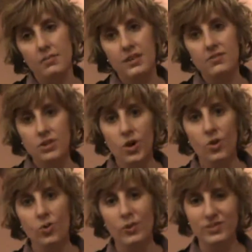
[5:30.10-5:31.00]
Even
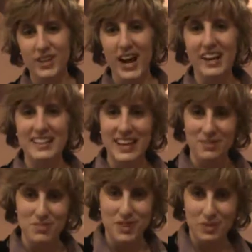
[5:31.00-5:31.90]
though we've got
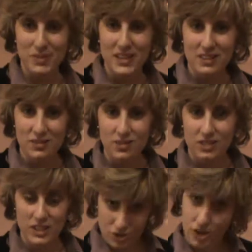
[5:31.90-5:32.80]
games that are being
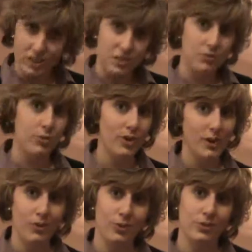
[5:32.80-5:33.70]
constructed for
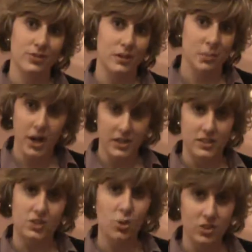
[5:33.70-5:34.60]
girls and
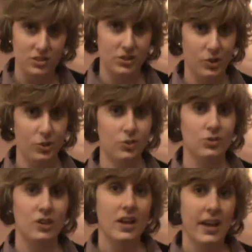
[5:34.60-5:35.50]
marketed towards
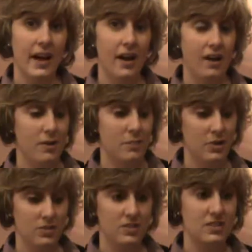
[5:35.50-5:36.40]
girls,
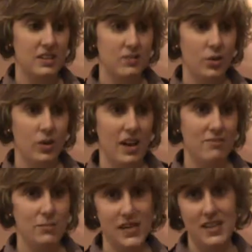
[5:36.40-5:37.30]
and even though we
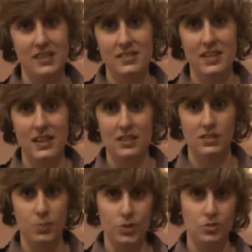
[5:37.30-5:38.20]
have media that
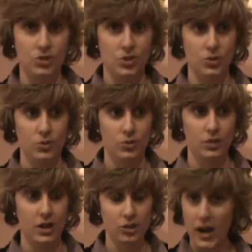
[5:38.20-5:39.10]
is supposed to
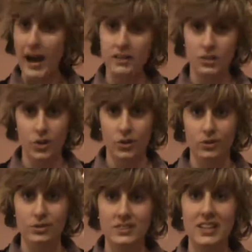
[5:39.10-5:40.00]
attract
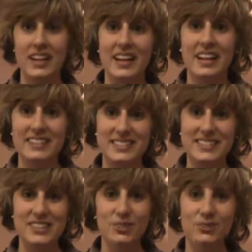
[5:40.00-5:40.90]
girls, it's
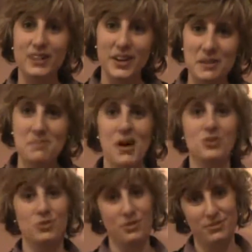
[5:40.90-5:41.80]
still very
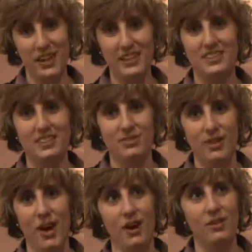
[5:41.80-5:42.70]
much reflective
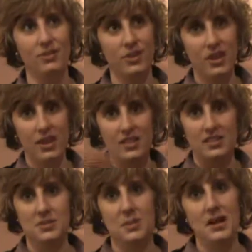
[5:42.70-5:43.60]
of
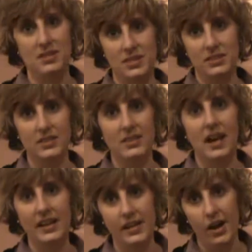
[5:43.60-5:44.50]
these masculine
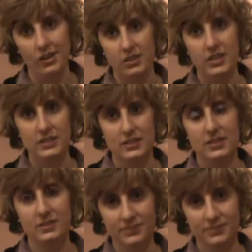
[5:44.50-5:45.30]
ideologies.